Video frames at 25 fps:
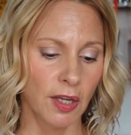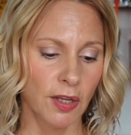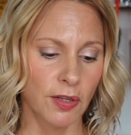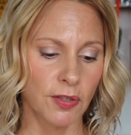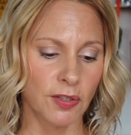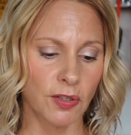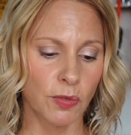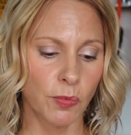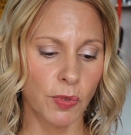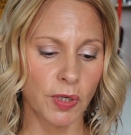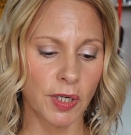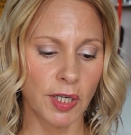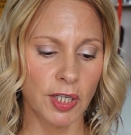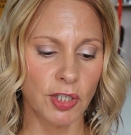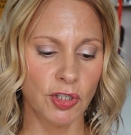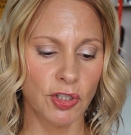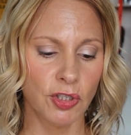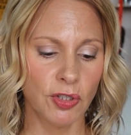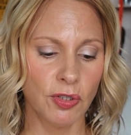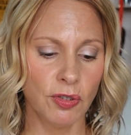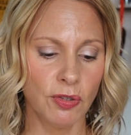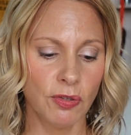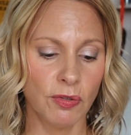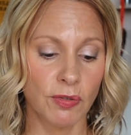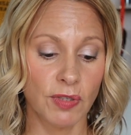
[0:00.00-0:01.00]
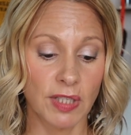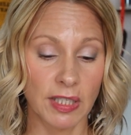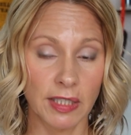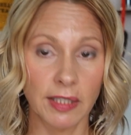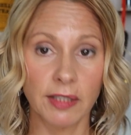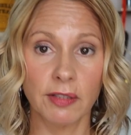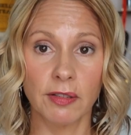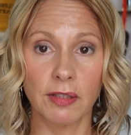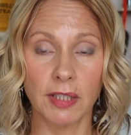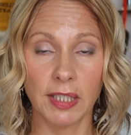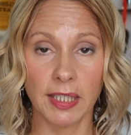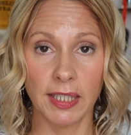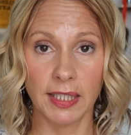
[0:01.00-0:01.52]
So what I do is
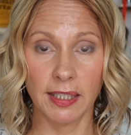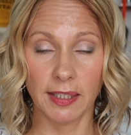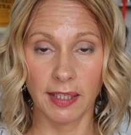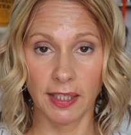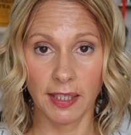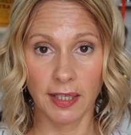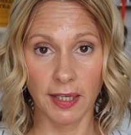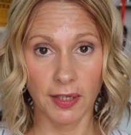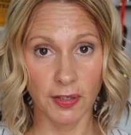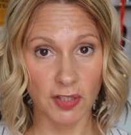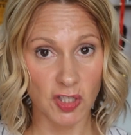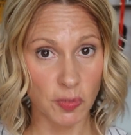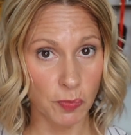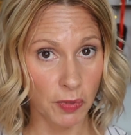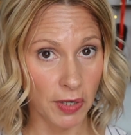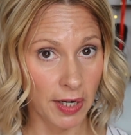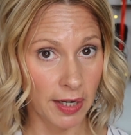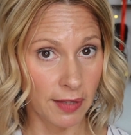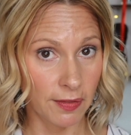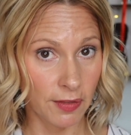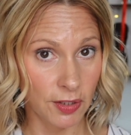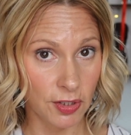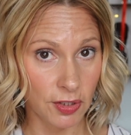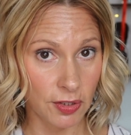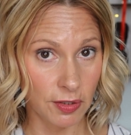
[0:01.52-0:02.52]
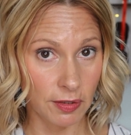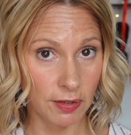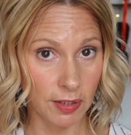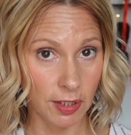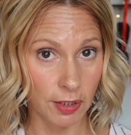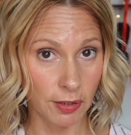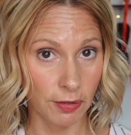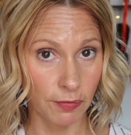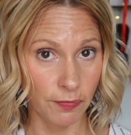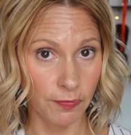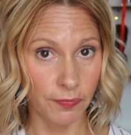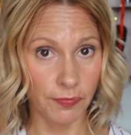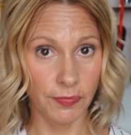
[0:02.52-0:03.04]
literally, I kind of spray the, you
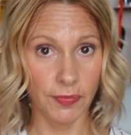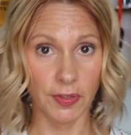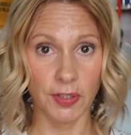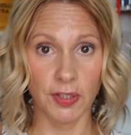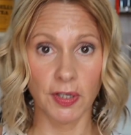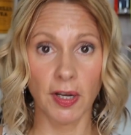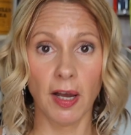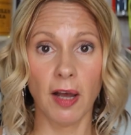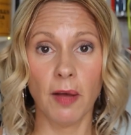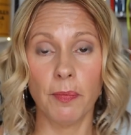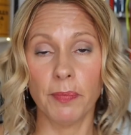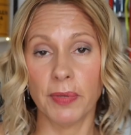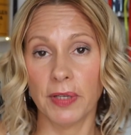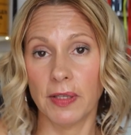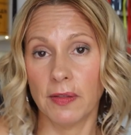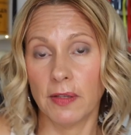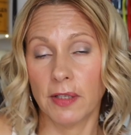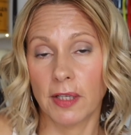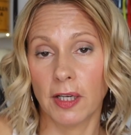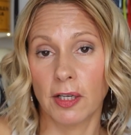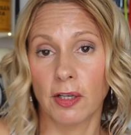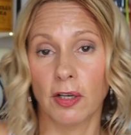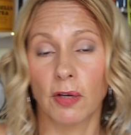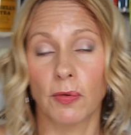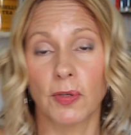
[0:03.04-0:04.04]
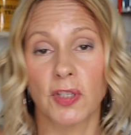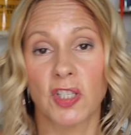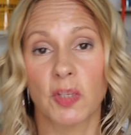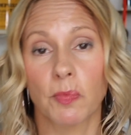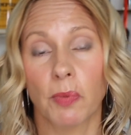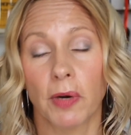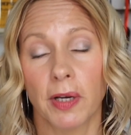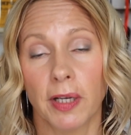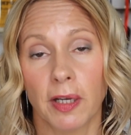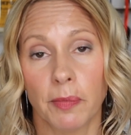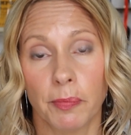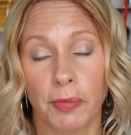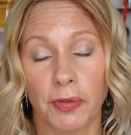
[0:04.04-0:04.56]
know, the top, and then I go and
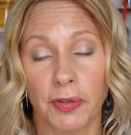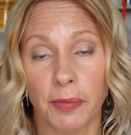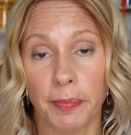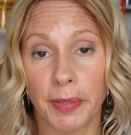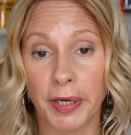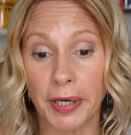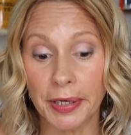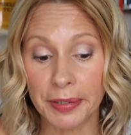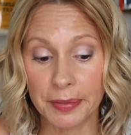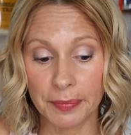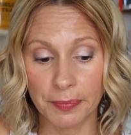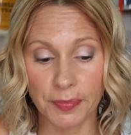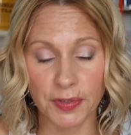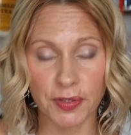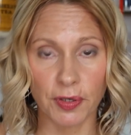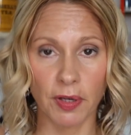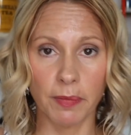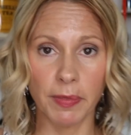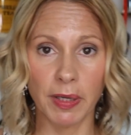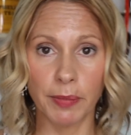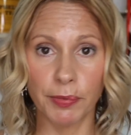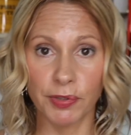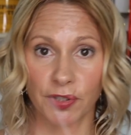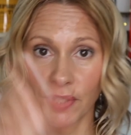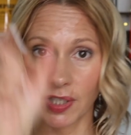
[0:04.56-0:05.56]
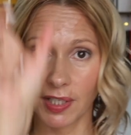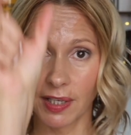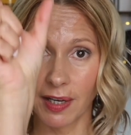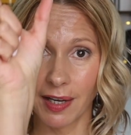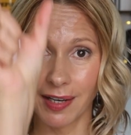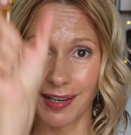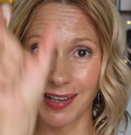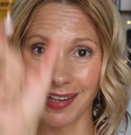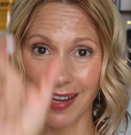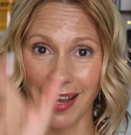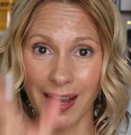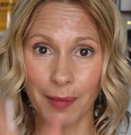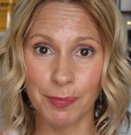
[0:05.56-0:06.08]
spray up on the bottom. So I'm able to
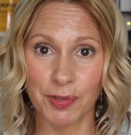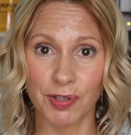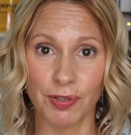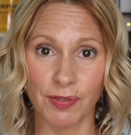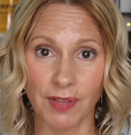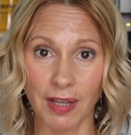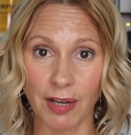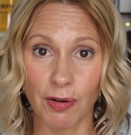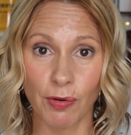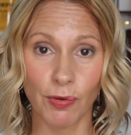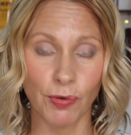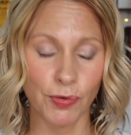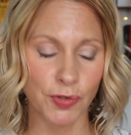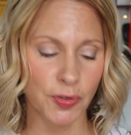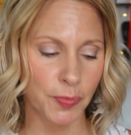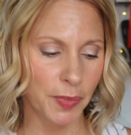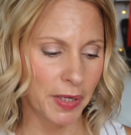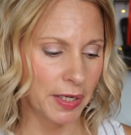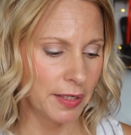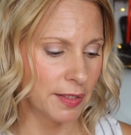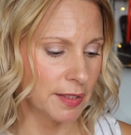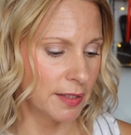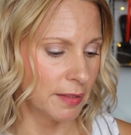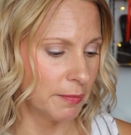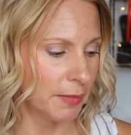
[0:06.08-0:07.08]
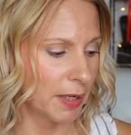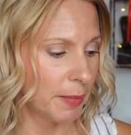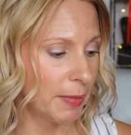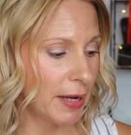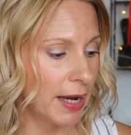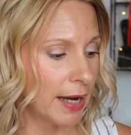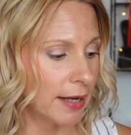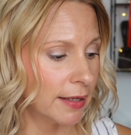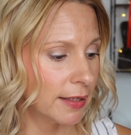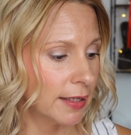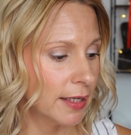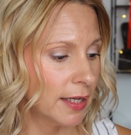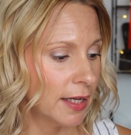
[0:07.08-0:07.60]
kind of capture that whole space in my
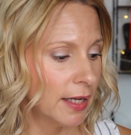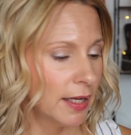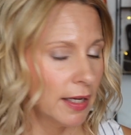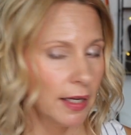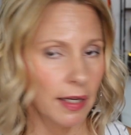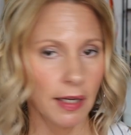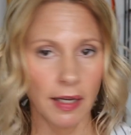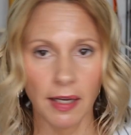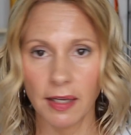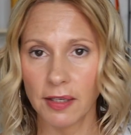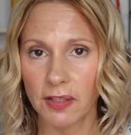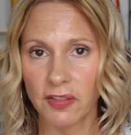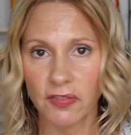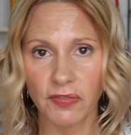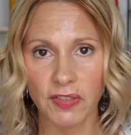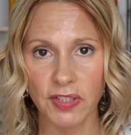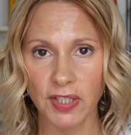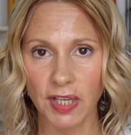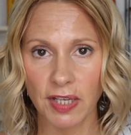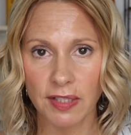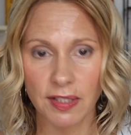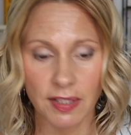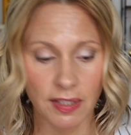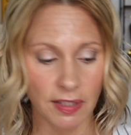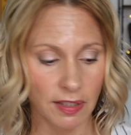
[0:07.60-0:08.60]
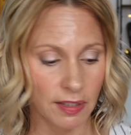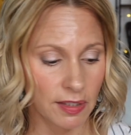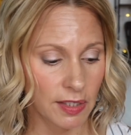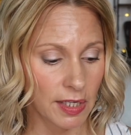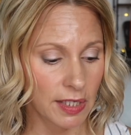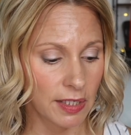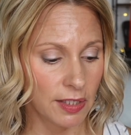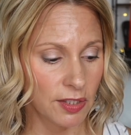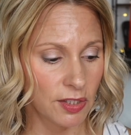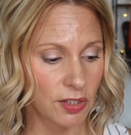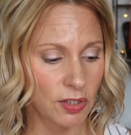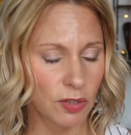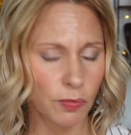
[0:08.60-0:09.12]
back and it's fantastic
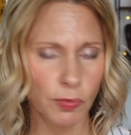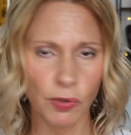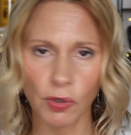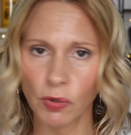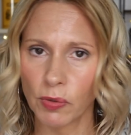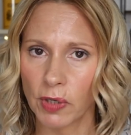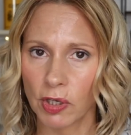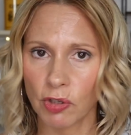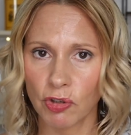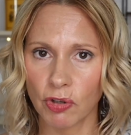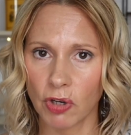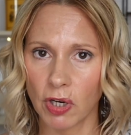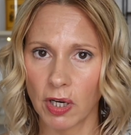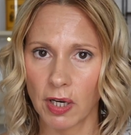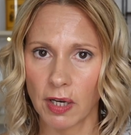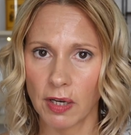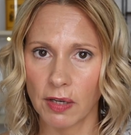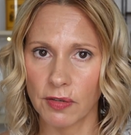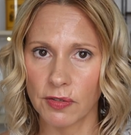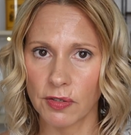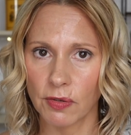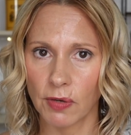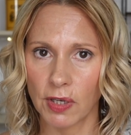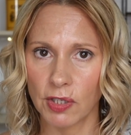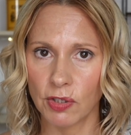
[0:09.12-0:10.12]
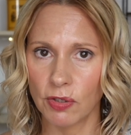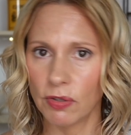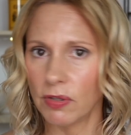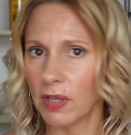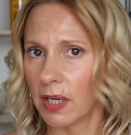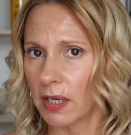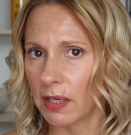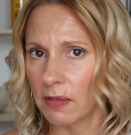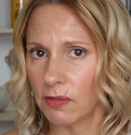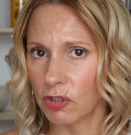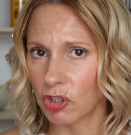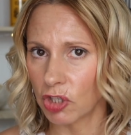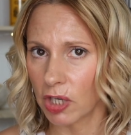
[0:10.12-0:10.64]
and it's super quick drying. So I do
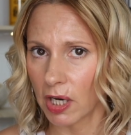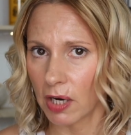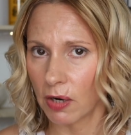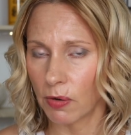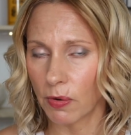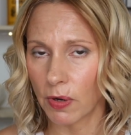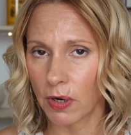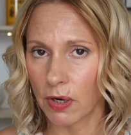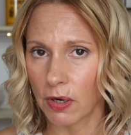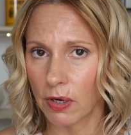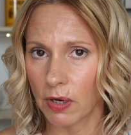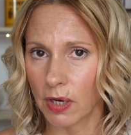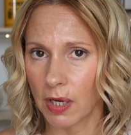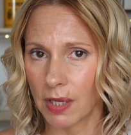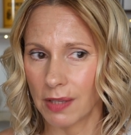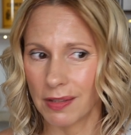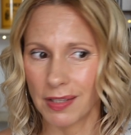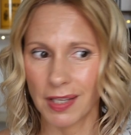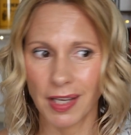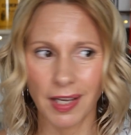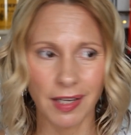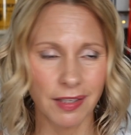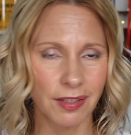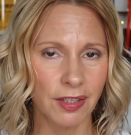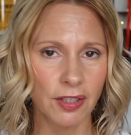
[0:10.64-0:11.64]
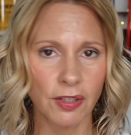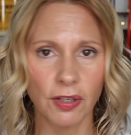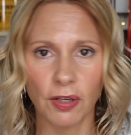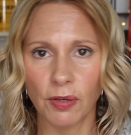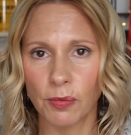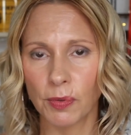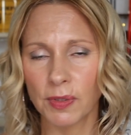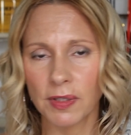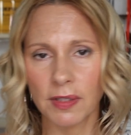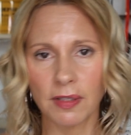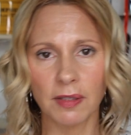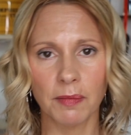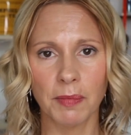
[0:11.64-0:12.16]
that in the shower and then, you know,
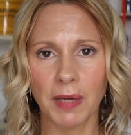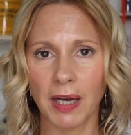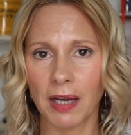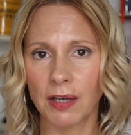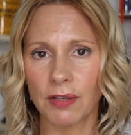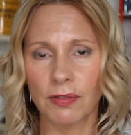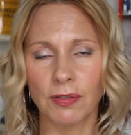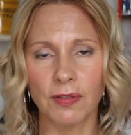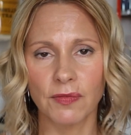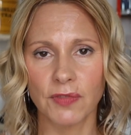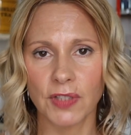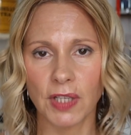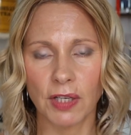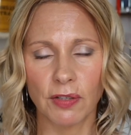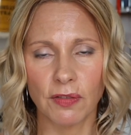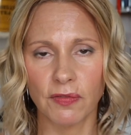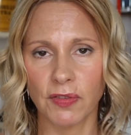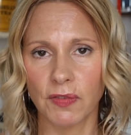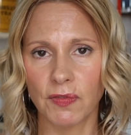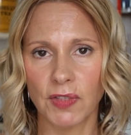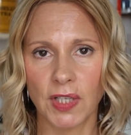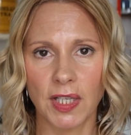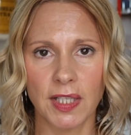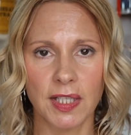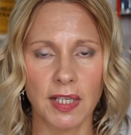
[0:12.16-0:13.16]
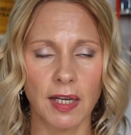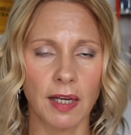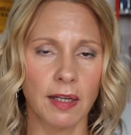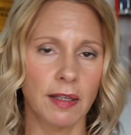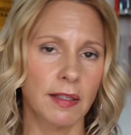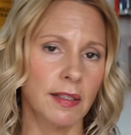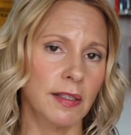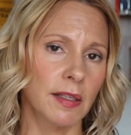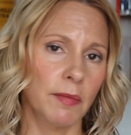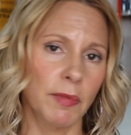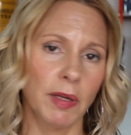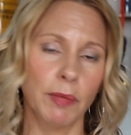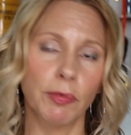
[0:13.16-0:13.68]
within a matter of 10 or 15
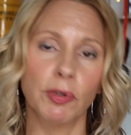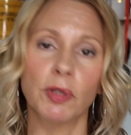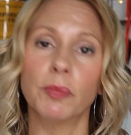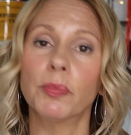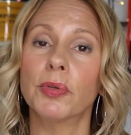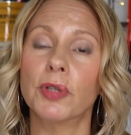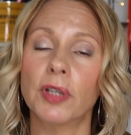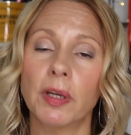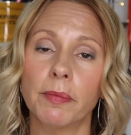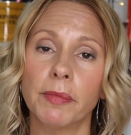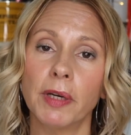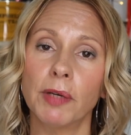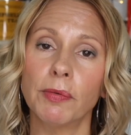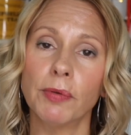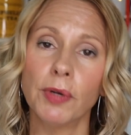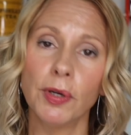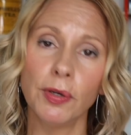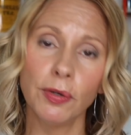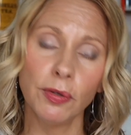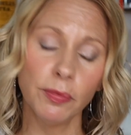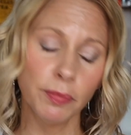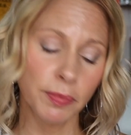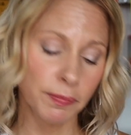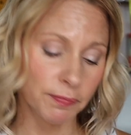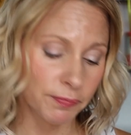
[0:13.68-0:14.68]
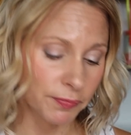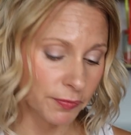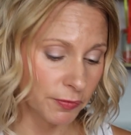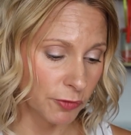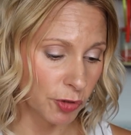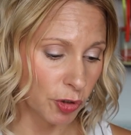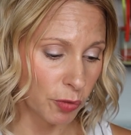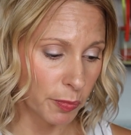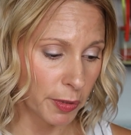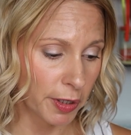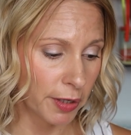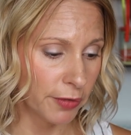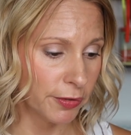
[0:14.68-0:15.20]
seconds, I'm able to put on my robe,
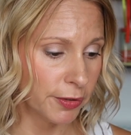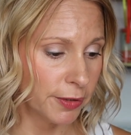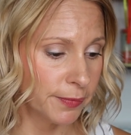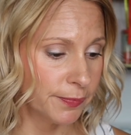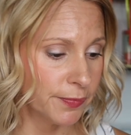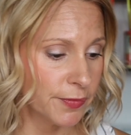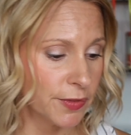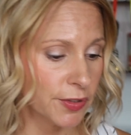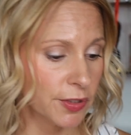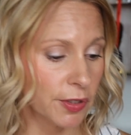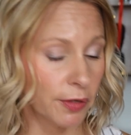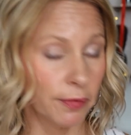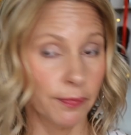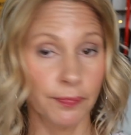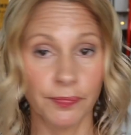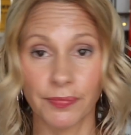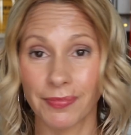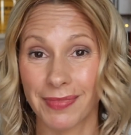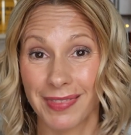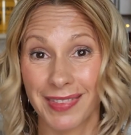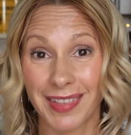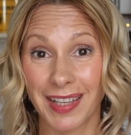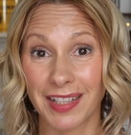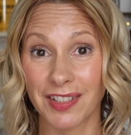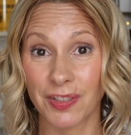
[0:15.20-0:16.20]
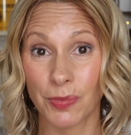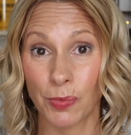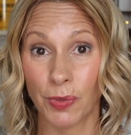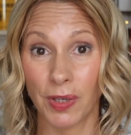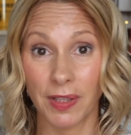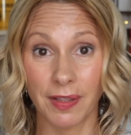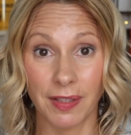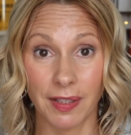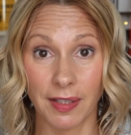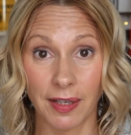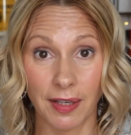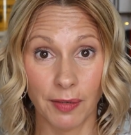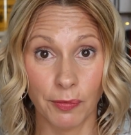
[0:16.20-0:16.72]
no bother. So that's one
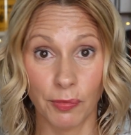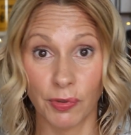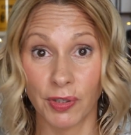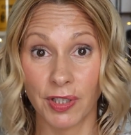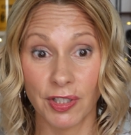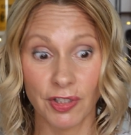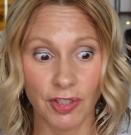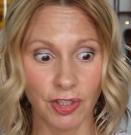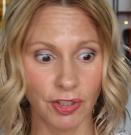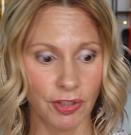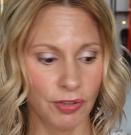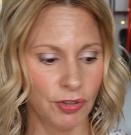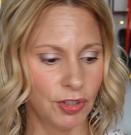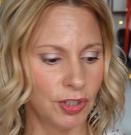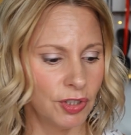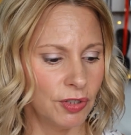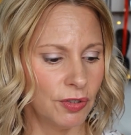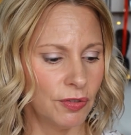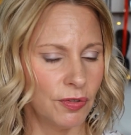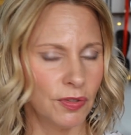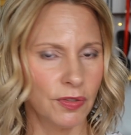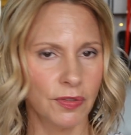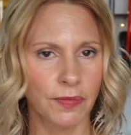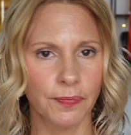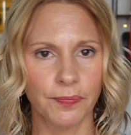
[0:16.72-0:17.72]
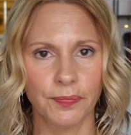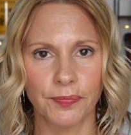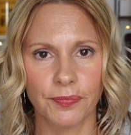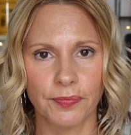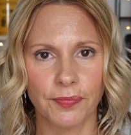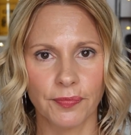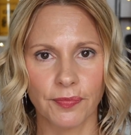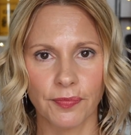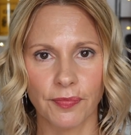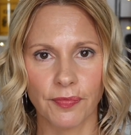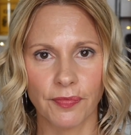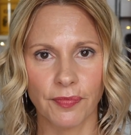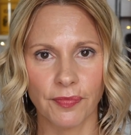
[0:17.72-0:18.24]
that I will continue to use
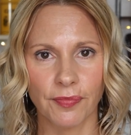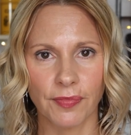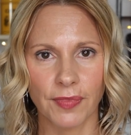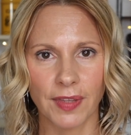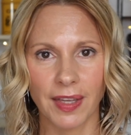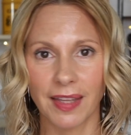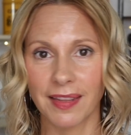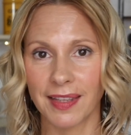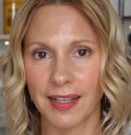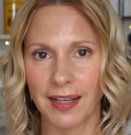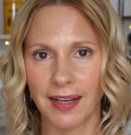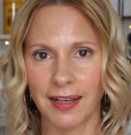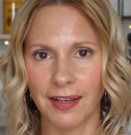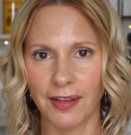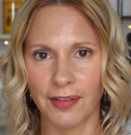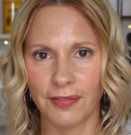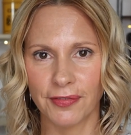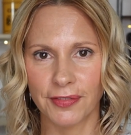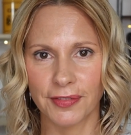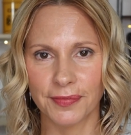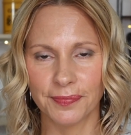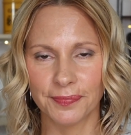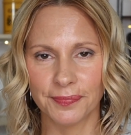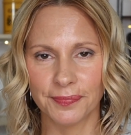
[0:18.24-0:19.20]
that I love.